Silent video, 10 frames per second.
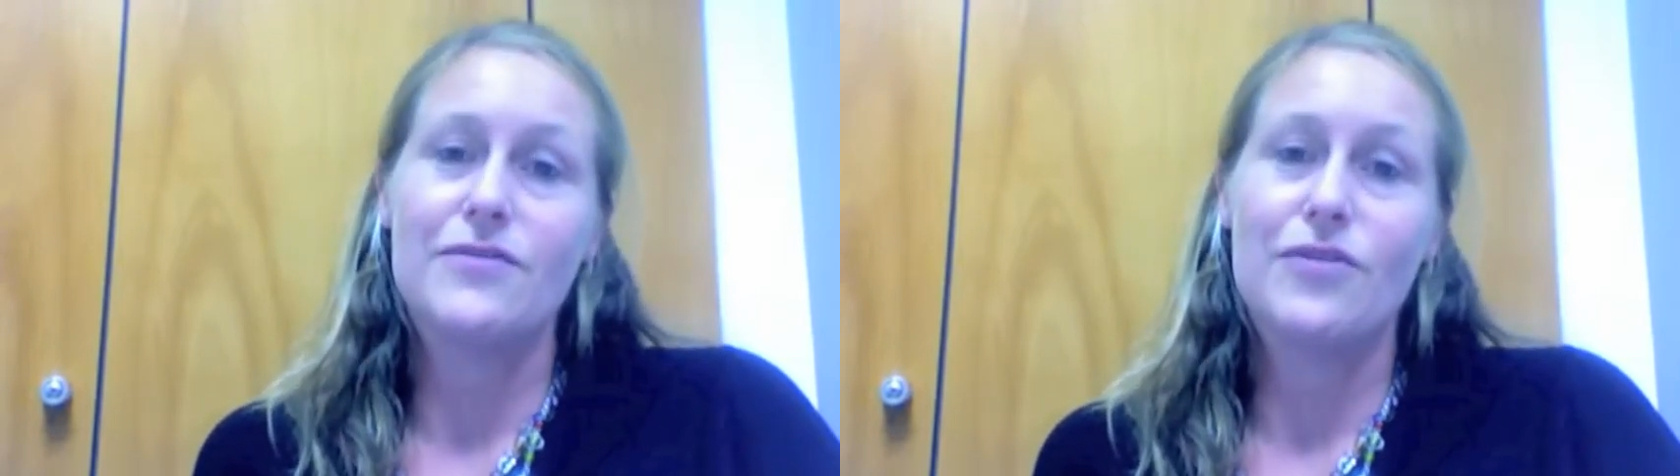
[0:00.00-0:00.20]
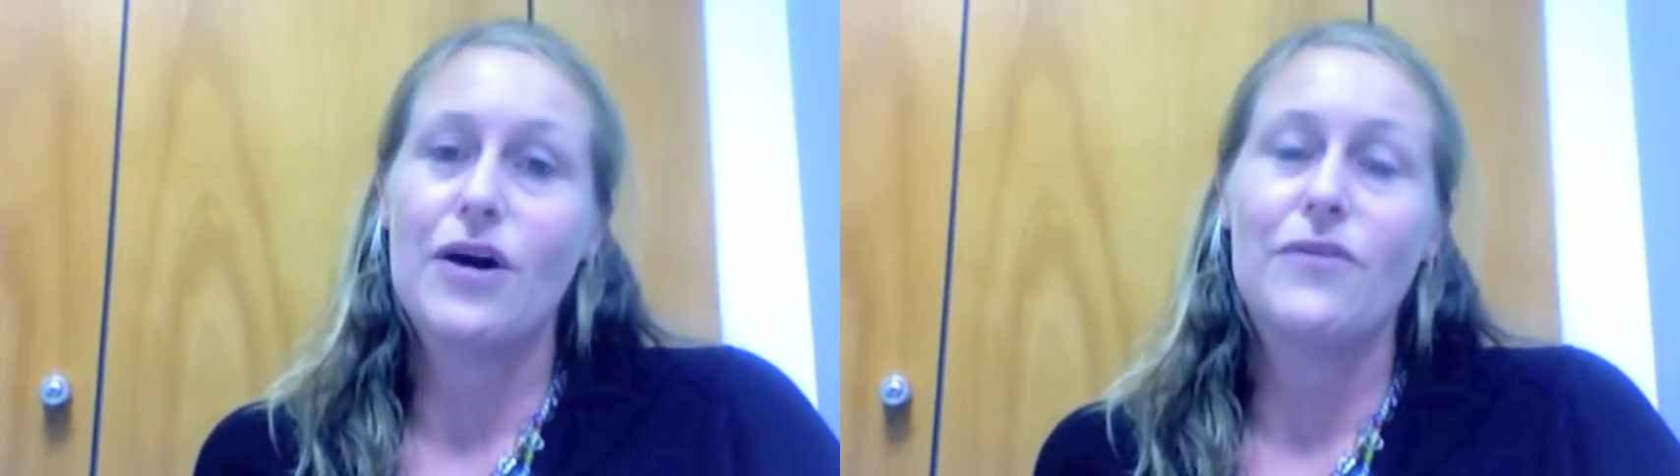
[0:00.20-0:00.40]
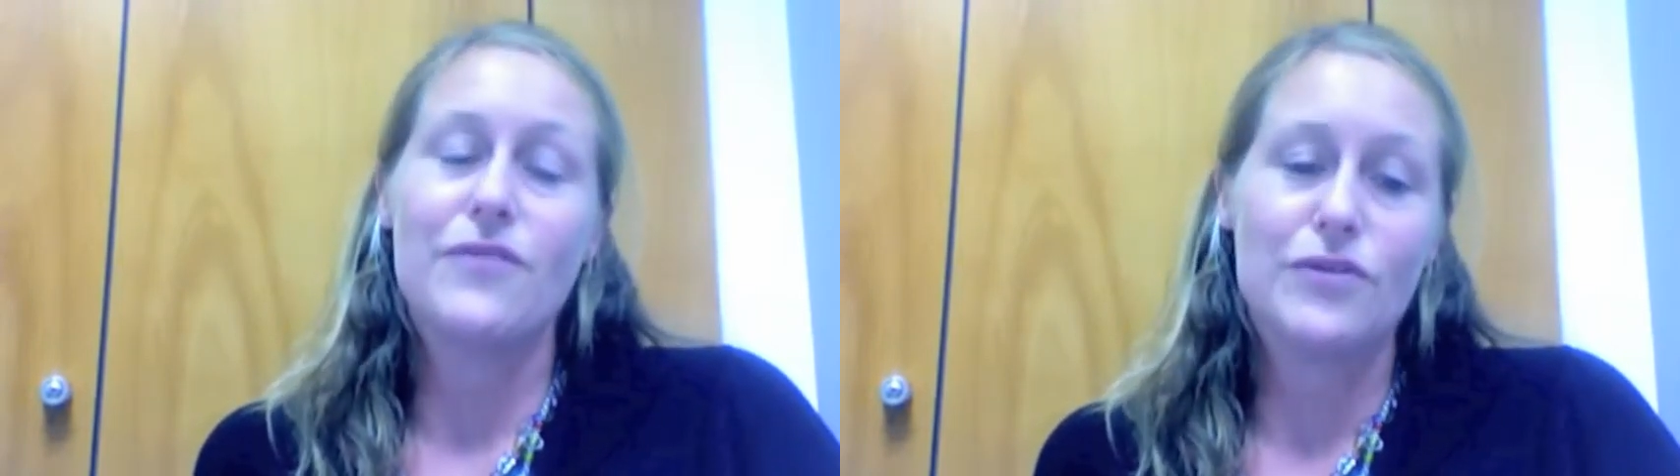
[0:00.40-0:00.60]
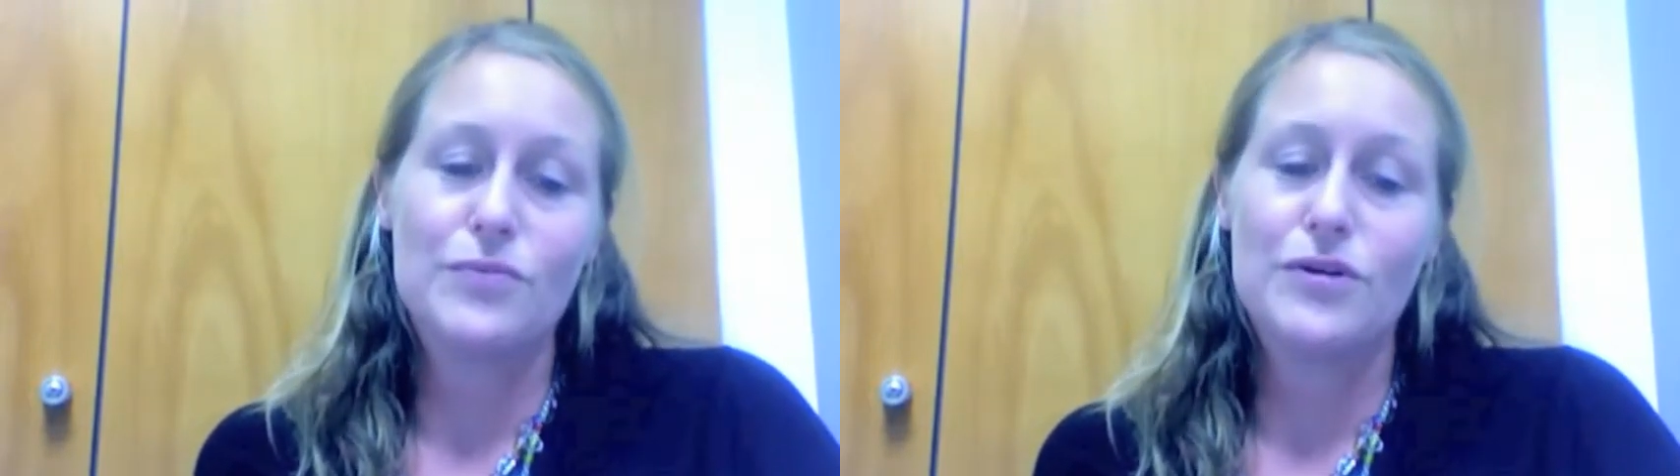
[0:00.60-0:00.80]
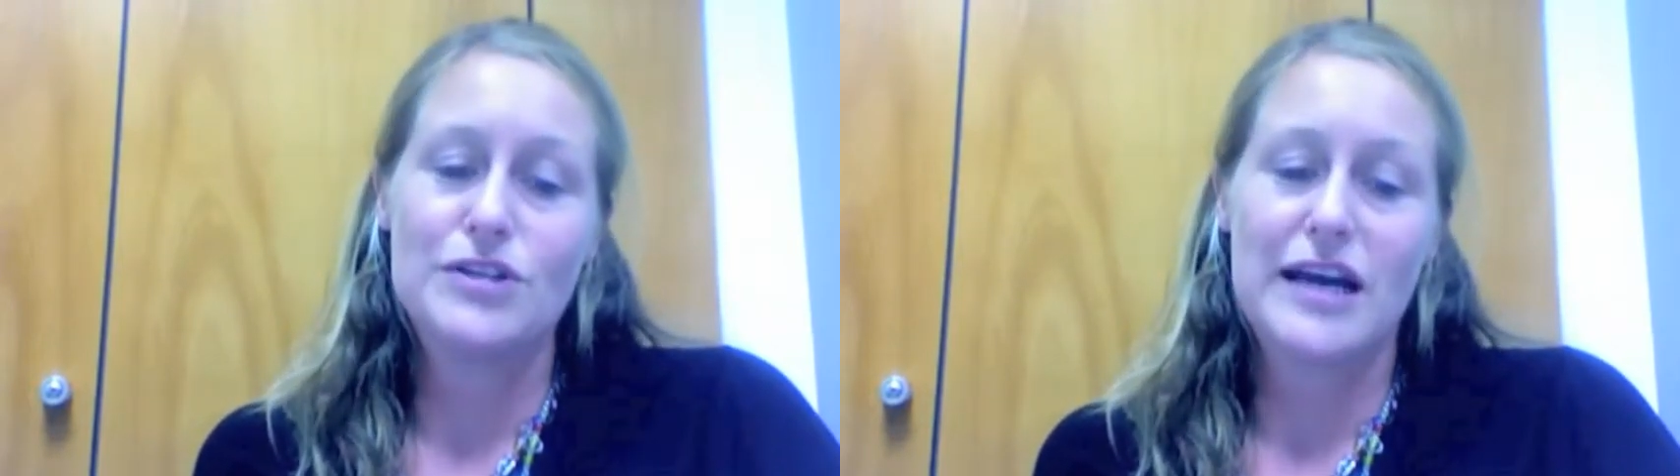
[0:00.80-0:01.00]
for our
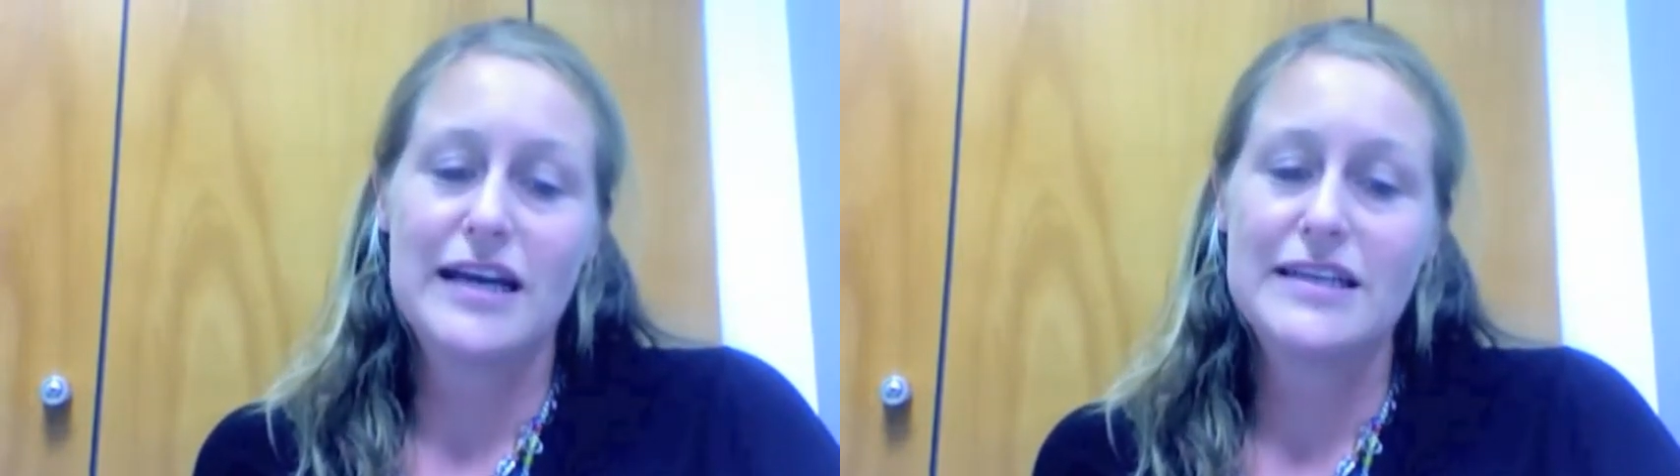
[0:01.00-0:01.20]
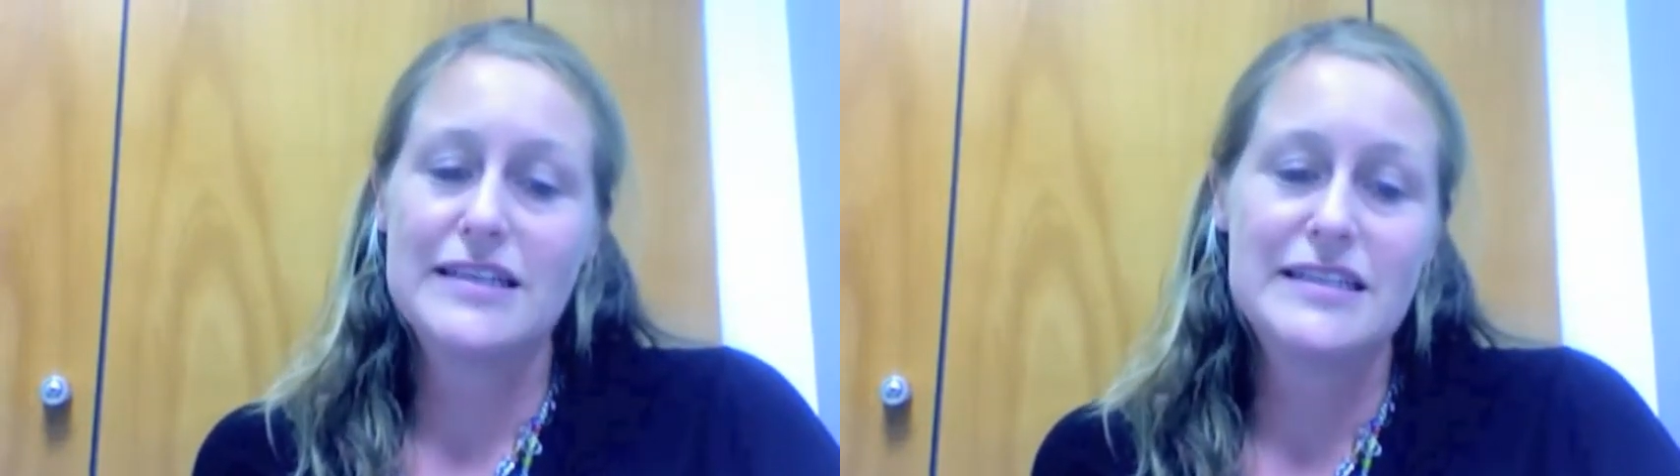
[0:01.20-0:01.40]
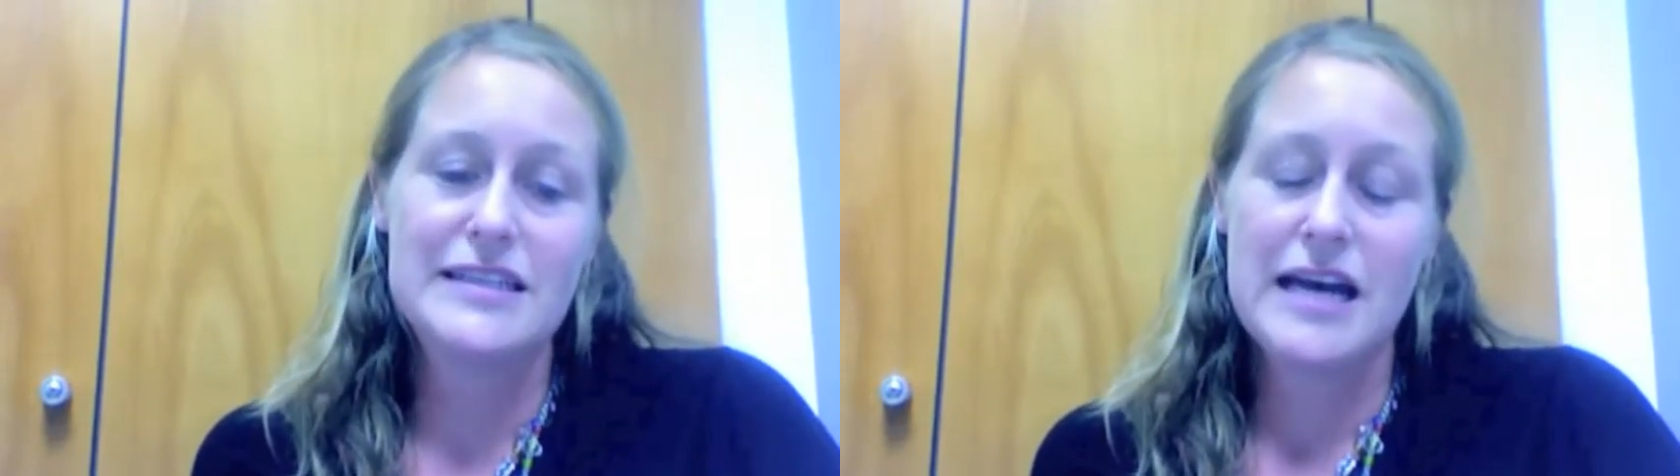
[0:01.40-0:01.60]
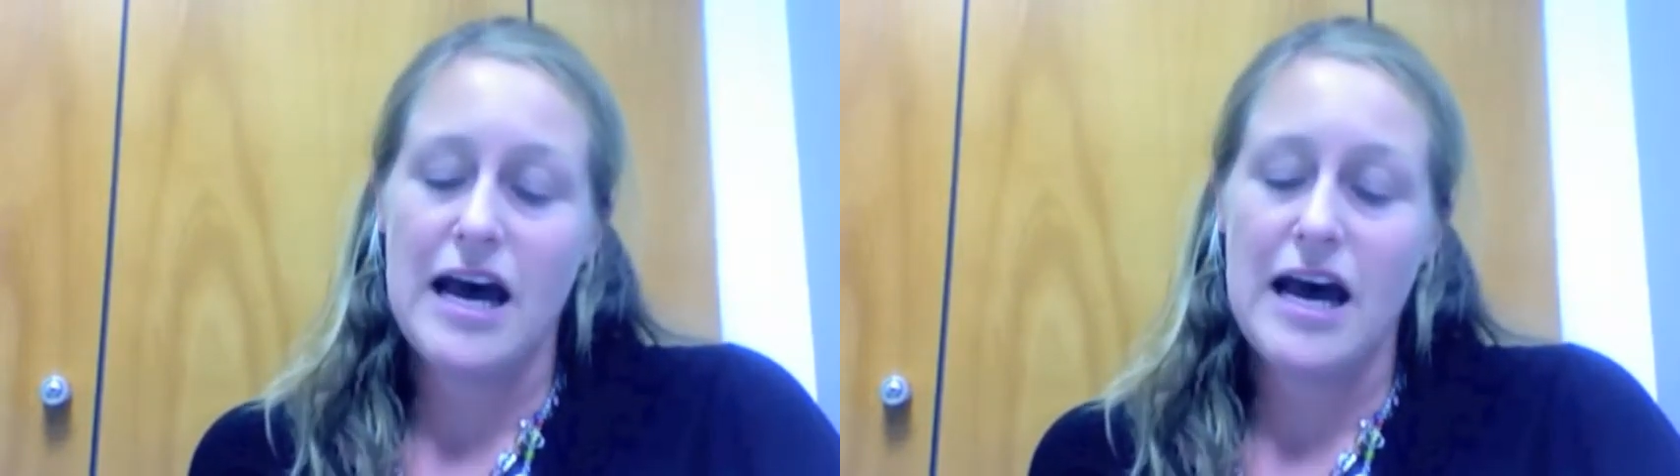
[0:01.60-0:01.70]
field projects.